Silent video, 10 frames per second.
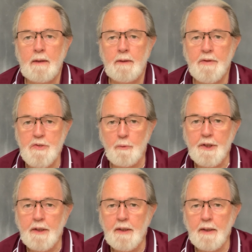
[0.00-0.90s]
This
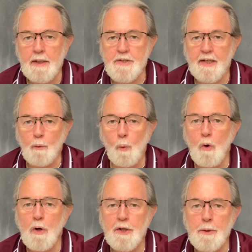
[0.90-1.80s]
week, I take a
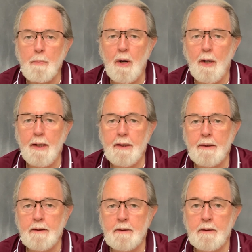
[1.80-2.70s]
walk in the park.
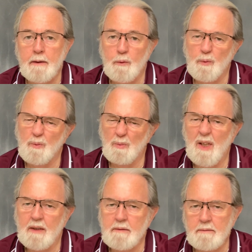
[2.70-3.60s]

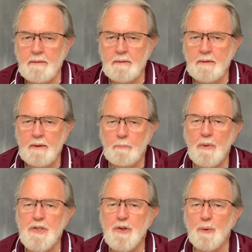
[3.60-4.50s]
Well, my
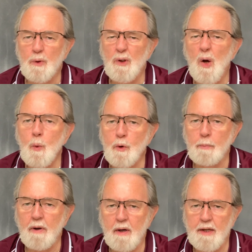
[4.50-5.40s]
two local
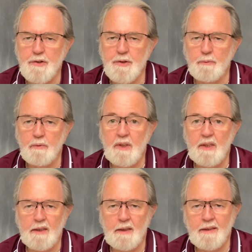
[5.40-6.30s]
parks, really.